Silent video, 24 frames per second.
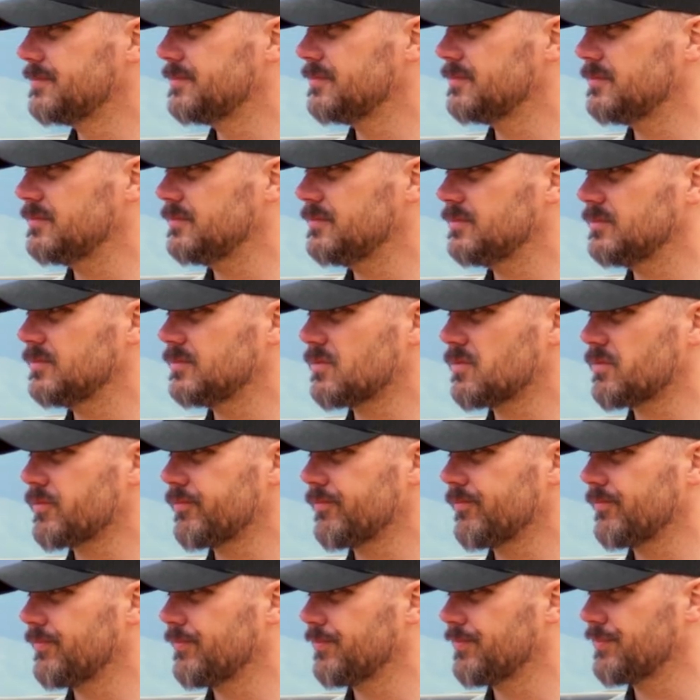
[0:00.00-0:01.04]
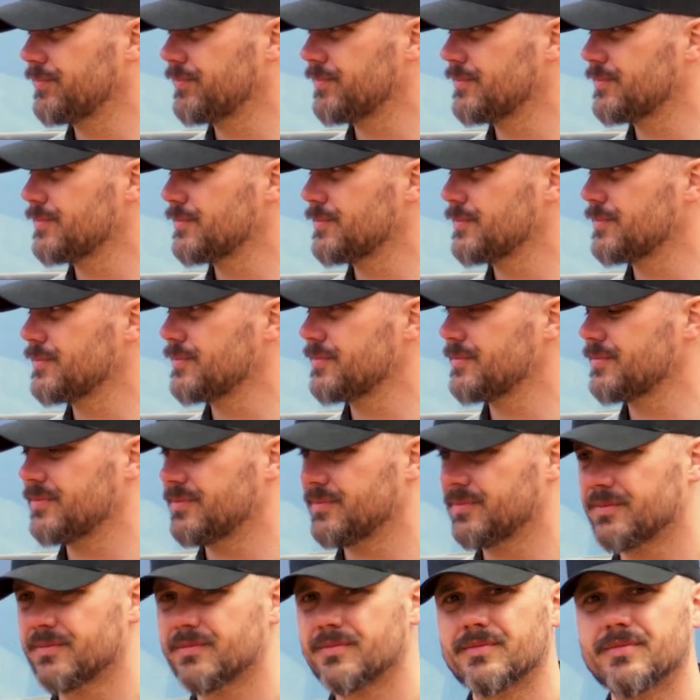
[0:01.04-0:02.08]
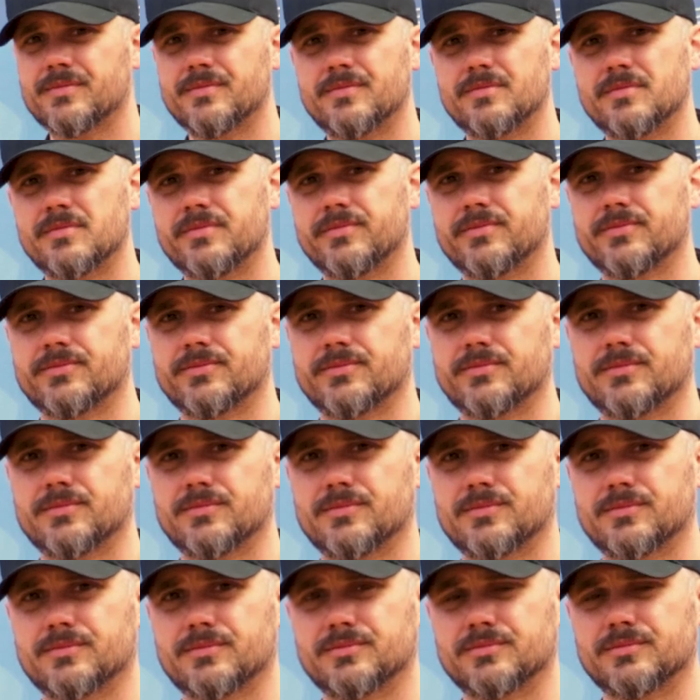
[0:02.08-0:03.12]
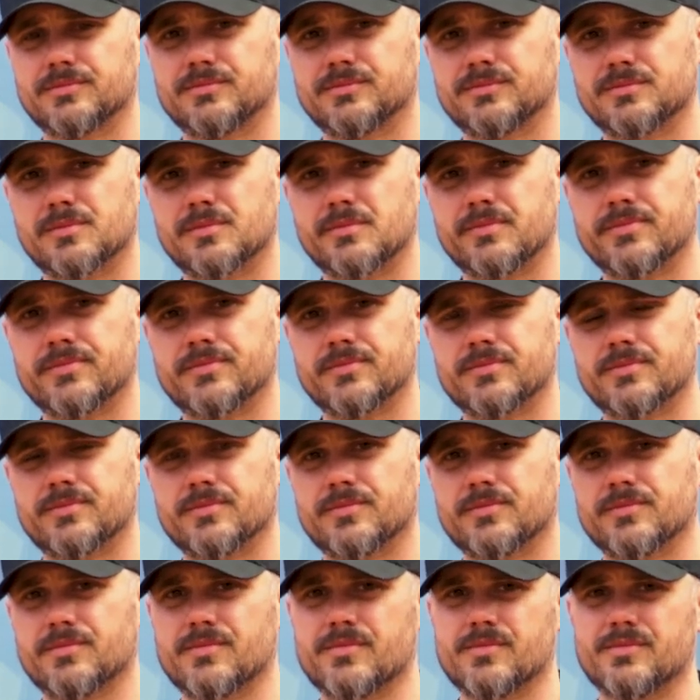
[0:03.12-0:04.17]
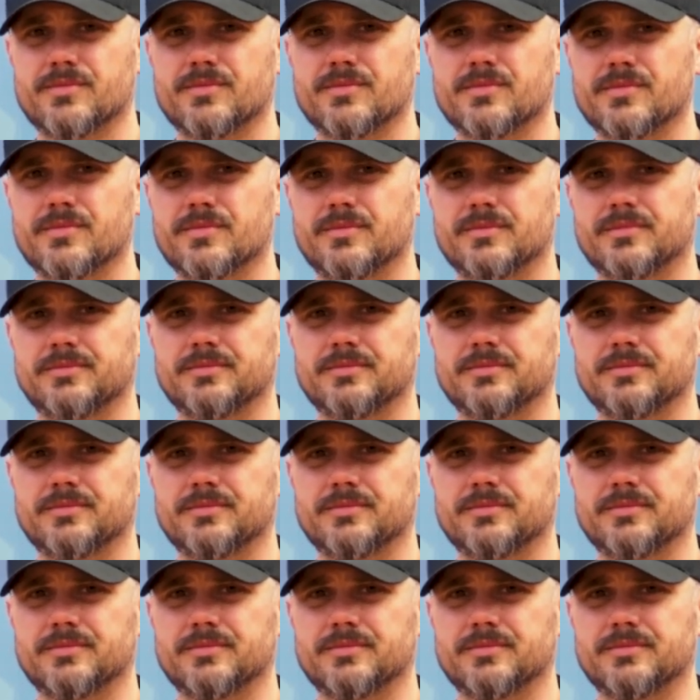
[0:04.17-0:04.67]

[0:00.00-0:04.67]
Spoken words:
No words are spoken by the person on screen.